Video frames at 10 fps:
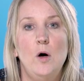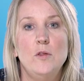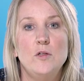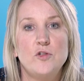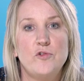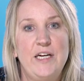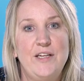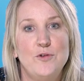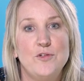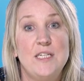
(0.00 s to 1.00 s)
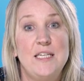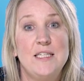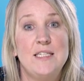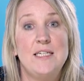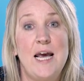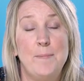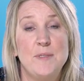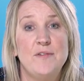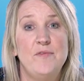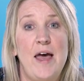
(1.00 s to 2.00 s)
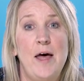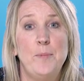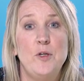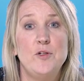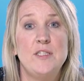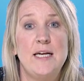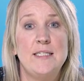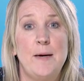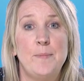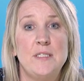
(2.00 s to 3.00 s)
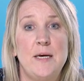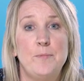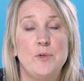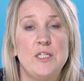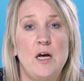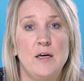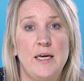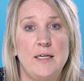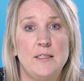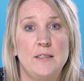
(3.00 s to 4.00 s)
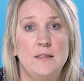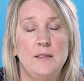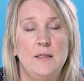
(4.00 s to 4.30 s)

On the screen, you'll see the steps for helping you set up a temporary target.